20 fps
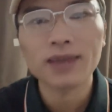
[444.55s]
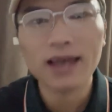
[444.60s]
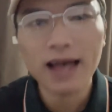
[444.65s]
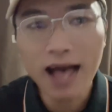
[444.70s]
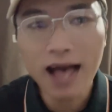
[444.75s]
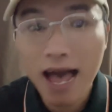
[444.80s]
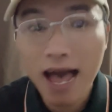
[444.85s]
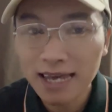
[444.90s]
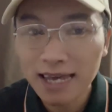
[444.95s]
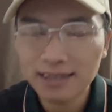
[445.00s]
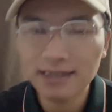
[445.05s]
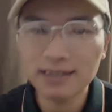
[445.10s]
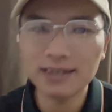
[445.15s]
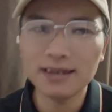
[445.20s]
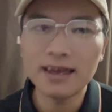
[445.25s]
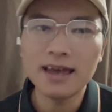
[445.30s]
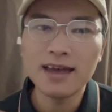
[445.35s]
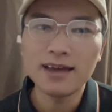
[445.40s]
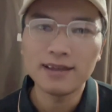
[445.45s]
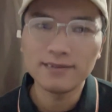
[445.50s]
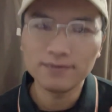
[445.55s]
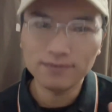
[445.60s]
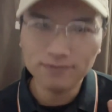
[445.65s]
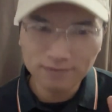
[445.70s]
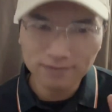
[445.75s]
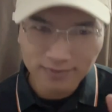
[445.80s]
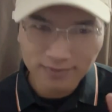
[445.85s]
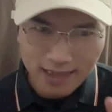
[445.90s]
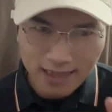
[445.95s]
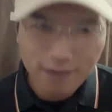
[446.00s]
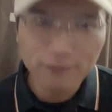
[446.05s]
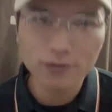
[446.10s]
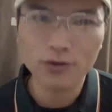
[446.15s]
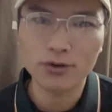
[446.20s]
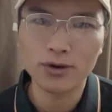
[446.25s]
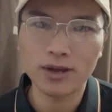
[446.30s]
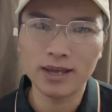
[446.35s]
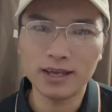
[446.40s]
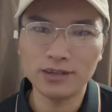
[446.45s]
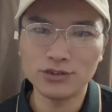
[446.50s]
Highly
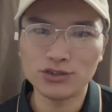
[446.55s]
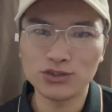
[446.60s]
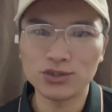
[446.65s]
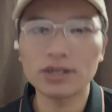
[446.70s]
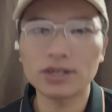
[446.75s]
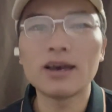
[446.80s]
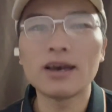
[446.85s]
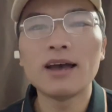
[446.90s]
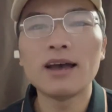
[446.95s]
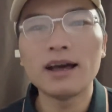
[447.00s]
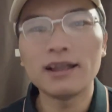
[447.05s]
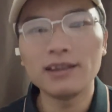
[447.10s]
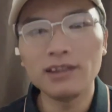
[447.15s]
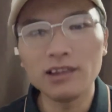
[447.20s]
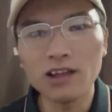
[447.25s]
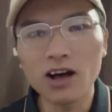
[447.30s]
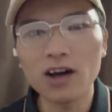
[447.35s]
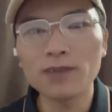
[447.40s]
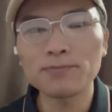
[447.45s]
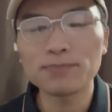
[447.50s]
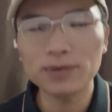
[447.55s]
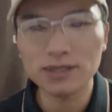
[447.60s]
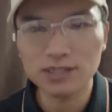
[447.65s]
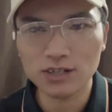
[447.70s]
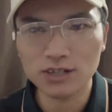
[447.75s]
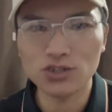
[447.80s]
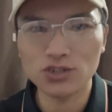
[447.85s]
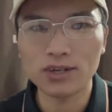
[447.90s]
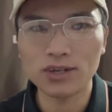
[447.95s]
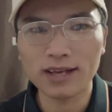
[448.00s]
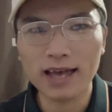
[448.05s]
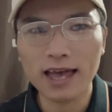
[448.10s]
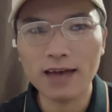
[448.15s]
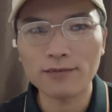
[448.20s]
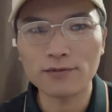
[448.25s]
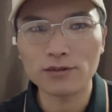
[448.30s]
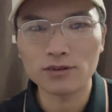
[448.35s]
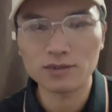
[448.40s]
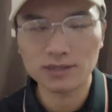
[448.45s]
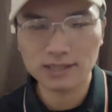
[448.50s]
leveraged long positions
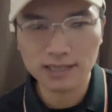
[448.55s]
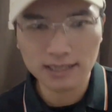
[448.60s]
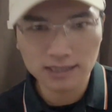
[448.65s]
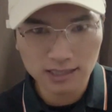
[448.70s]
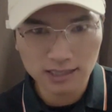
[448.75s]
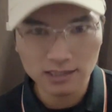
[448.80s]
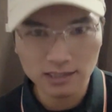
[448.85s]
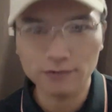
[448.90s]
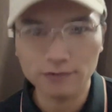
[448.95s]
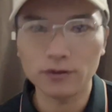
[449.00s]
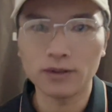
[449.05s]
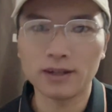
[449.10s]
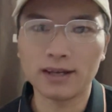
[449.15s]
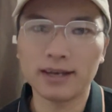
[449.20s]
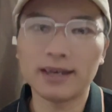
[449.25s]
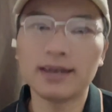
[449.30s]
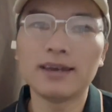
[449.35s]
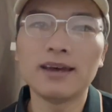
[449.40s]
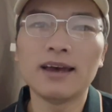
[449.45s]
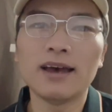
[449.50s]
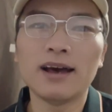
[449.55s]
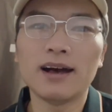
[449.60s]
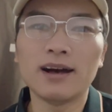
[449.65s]
have successfully